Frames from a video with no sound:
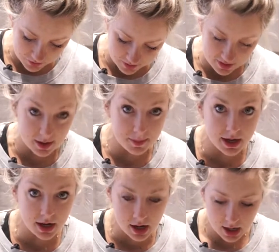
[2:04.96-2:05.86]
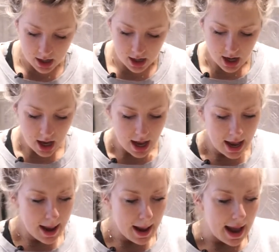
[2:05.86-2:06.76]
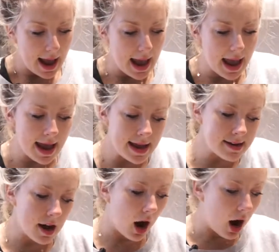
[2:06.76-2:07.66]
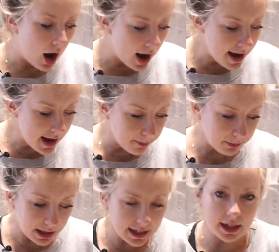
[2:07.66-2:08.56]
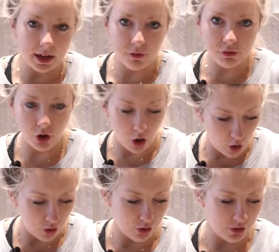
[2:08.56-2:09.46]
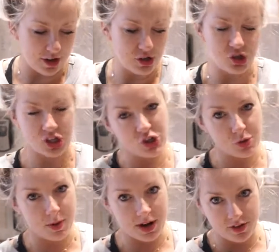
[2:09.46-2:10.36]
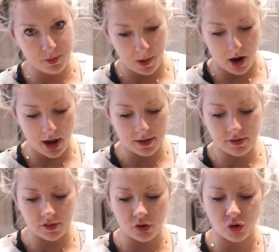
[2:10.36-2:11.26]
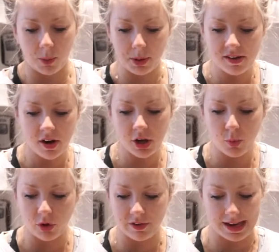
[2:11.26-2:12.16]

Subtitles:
of cinnamon. And I am lucky enough to own gingerbread spice. So I'm gonna tell you what's